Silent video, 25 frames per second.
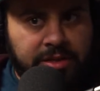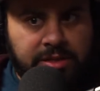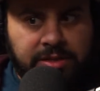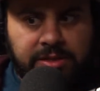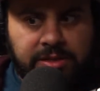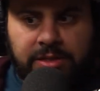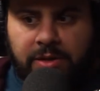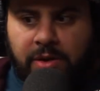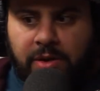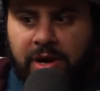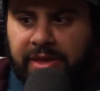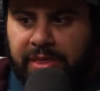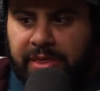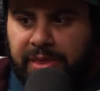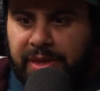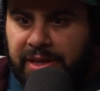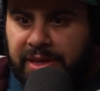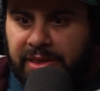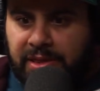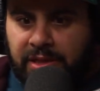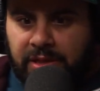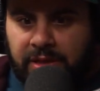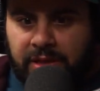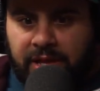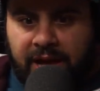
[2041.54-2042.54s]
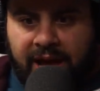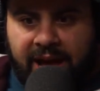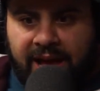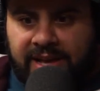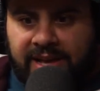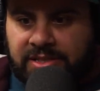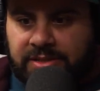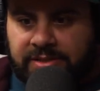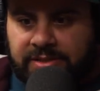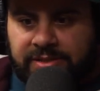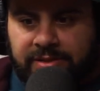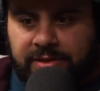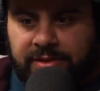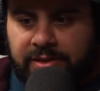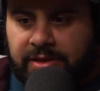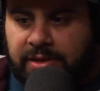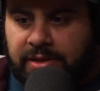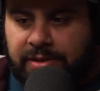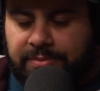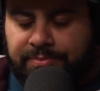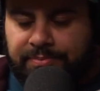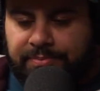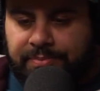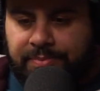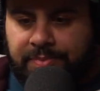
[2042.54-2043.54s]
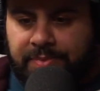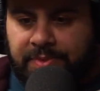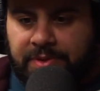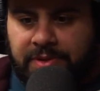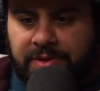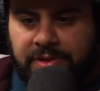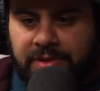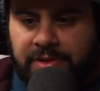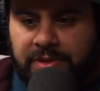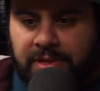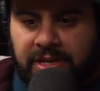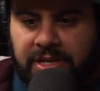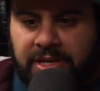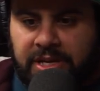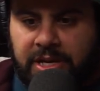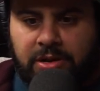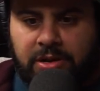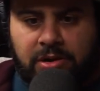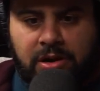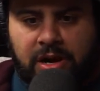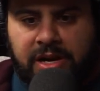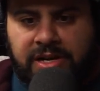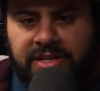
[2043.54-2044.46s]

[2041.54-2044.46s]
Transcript: So I think the year I